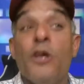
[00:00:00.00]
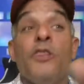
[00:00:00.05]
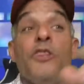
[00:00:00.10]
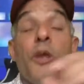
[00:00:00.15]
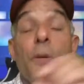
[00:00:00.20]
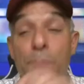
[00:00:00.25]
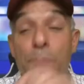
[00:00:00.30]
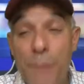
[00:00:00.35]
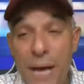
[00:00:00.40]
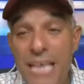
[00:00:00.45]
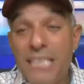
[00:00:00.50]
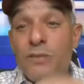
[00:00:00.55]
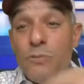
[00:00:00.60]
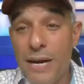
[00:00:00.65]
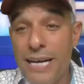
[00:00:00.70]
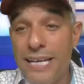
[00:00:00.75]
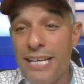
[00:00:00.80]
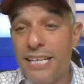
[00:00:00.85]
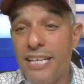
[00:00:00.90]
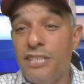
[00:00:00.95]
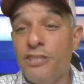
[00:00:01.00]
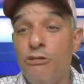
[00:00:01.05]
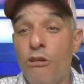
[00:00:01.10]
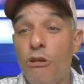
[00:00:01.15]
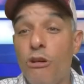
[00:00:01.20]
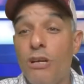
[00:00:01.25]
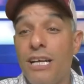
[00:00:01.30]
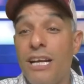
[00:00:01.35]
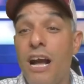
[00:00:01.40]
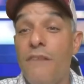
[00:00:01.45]
The best way to
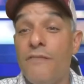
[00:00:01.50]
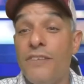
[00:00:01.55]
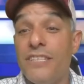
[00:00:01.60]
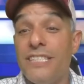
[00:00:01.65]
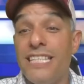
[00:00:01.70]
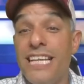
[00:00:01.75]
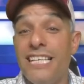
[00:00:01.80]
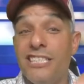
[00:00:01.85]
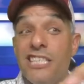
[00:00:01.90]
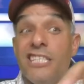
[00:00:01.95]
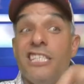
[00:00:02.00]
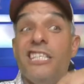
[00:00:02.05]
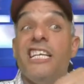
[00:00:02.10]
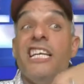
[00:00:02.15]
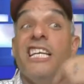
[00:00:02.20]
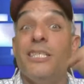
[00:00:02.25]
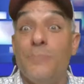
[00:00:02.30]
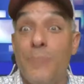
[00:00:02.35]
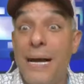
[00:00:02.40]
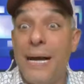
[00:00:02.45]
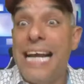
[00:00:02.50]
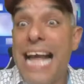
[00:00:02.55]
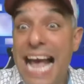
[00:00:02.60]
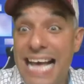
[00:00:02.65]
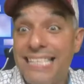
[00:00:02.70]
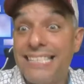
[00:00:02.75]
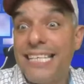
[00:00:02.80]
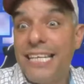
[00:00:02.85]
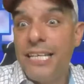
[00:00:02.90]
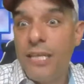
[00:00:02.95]
control a conversation is by
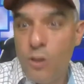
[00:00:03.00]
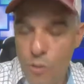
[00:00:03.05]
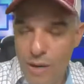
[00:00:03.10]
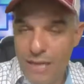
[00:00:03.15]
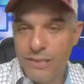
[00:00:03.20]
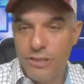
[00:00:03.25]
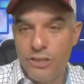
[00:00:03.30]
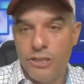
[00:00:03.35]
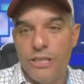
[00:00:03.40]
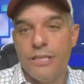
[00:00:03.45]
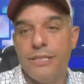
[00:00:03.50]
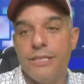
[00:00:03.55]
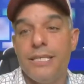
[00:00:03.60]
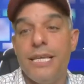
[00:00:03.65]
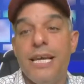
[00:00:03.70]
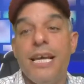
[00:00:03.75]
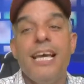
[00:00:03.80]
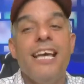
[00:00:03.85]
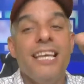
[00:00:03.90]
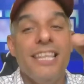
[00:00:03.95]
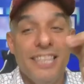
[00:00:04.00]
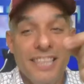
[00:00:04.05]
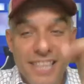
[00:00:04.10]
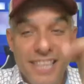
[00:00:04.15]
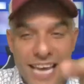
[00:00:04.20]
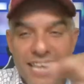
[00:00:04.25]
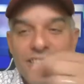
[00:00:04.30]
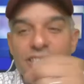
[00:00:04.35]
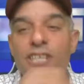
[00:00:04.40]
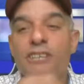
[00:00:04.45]
asking questions.
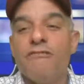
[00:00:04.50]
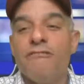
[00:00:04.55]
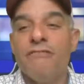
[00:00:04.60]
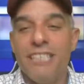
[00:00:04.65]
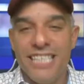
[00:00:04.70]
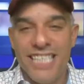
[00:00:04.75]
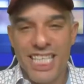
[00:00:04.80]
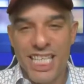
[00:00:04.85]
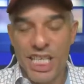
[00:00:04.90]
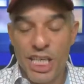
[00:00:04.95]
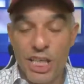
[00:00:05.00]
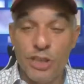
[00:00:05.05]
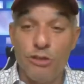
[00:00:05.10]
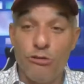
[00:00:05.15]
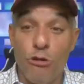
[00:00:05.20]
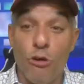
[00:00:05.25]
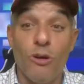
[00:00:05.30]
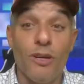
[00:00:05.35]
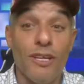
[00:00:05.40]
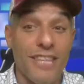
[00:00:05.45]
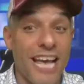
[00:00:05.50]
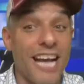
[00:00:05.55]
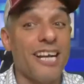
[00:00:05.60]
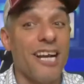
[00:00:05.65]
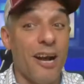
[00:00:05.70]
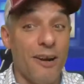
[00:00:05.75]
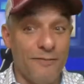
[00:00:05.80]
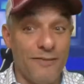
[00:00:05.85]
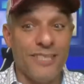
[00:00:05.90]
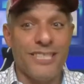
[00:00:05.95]
Then you're really in control of that
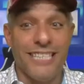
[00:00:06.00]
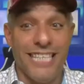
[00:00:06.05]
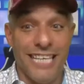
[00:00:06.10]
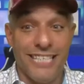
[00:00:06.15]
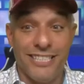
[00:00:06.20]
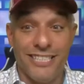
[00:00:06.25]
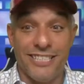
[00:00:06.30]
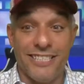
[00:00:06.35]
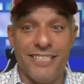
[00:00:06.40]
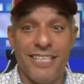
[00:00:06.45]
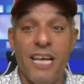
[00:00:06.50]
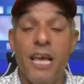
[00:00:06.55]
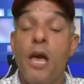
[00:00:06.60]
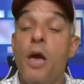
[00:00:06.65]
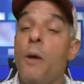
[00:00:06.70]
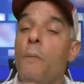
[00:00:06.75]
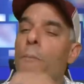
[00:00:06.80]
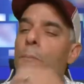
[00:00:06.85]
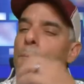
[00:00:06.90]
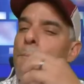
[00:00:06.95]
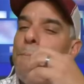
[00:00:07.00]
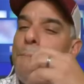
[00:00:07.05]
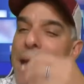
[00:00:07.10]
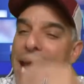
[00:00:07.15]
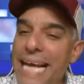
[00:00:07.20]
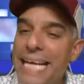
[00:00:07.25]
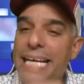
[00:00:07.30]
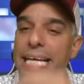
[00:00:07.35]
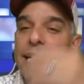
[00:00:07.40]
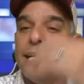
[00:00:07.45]
conversation.
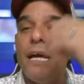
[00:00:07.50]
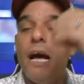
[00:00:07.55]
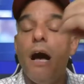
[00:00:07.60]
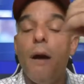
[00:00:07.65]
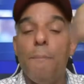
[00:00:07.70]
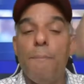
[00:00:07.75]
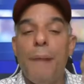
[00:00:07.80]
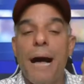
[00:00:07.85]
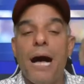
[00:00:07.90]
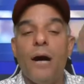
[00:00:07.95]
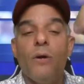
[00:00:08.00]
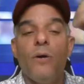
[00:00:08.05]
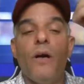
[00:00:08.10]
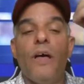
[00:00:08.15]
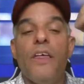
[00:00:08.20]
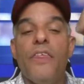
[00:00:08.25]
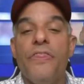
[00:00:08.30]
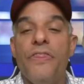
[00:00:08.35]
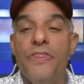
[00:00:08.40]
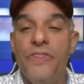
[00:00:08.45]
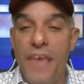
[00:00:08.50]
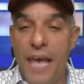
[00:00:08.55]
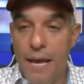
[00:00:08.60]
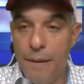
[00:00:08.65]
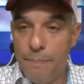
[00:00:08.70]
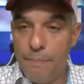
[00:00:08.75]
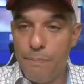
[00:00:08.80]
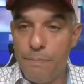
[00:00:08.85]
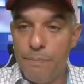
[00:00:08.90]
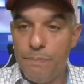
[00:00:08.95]
Make it about them.